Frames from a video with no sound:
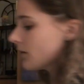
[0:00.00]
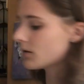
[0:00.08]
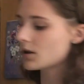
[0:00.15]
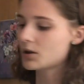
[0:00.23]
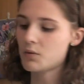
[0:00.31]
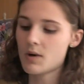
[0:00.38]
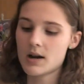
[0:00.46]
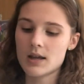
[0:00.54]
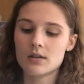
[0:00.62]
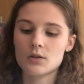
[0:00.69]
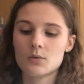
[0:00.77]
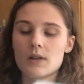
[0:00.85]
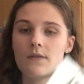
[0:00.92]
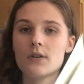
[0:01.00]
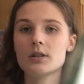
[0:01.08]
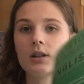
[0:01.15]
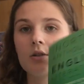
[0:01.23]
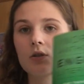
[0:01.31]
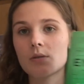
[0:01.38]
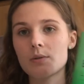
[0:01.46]
the 20th and 21st
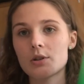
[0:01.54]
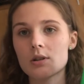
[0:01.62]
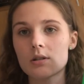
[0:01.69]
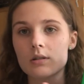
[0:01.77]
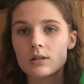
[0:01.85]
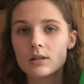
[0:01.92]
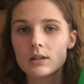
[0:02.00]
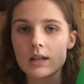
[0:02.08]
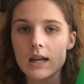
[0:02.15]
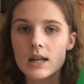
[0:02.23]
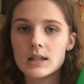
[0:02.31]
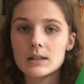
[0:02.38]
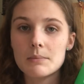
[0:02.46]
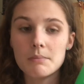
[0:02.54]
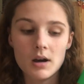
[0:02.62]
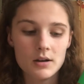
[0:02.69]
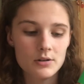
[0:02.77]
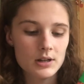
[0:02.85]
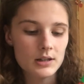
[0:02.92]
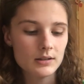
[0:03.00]
century, which contains the
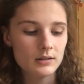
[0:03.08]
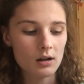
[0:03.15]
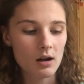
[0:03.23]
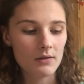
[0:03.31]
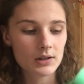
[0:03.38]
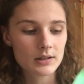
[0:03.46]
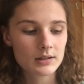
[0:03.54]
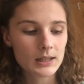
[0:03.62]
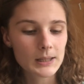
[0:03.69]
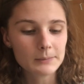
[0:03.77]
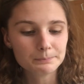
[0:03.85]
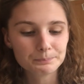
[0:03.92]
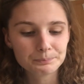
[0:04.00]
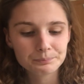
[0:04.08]
modernist, obviously.